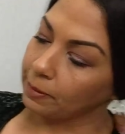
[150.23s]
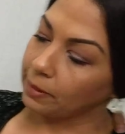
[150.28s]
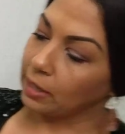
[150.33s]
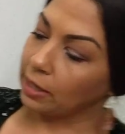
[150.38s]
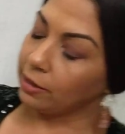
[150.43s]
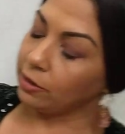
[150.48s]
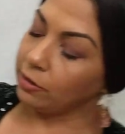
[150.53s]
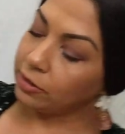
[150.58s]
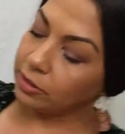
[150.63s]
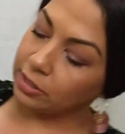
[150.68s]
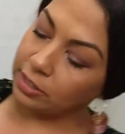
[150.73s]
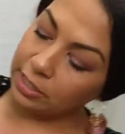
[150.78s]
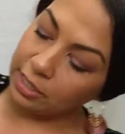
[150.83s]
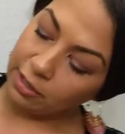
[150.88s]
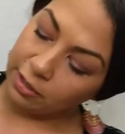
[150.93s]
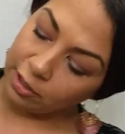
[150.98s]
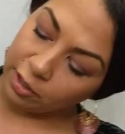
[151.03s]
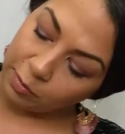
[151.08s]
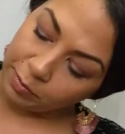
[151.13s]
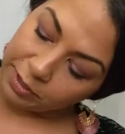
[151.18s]
Now you can see a
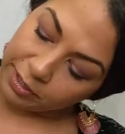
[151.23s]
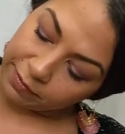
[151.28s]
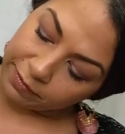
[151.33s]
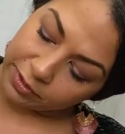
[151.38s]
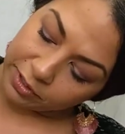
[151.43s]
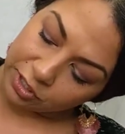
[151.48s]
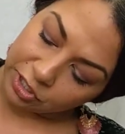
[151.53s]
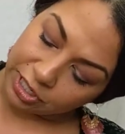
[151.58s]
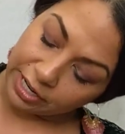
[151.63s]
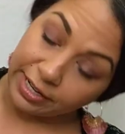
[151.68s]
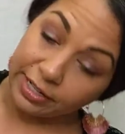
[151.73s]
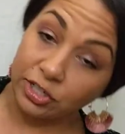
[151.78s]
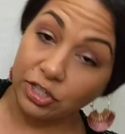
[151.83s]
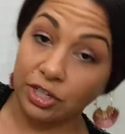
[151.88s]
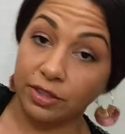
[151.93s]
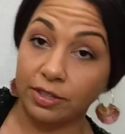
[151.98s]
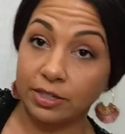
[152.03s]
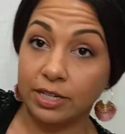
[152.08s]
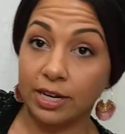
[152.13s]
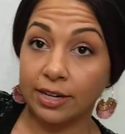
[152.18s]
little bit of the change
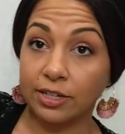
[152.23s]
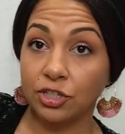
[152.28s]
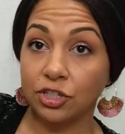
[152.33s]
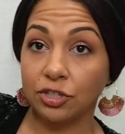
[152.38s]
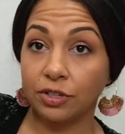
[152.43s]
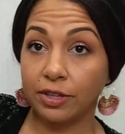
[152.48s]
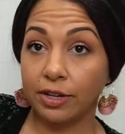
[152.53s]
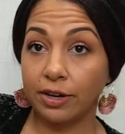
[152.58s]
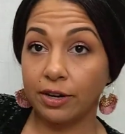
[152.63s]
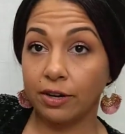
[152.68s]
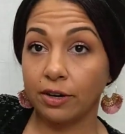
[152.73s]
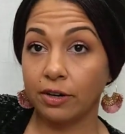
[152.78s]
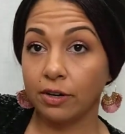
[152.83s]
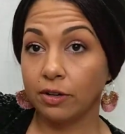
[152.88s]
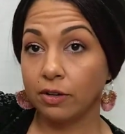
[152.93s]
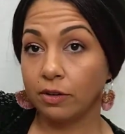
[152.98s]
in the texture there.